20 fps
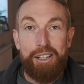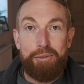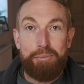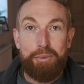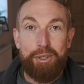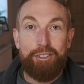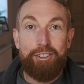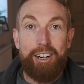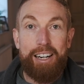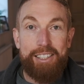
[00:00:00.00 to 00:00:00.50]
But
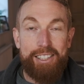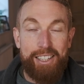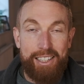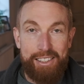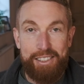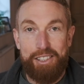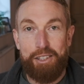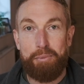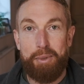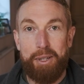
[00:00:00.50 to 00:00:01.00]
gradually,
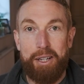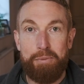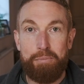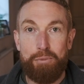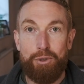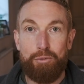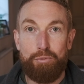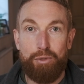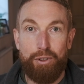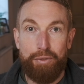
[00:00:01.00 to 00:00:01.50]
as you become
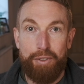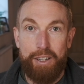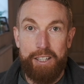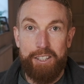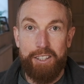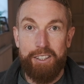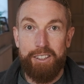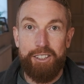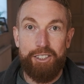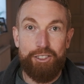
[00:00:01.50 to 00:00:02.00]
more
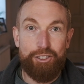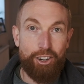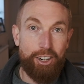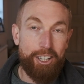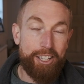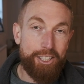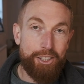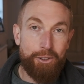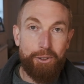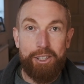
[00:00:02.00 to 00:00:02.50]
proficient, you try
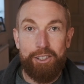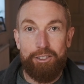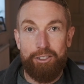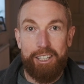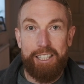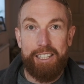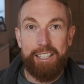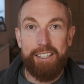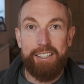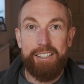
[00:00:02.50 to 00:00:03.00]
new
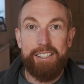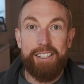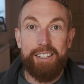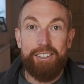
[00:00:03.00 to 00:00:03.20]
ingredients,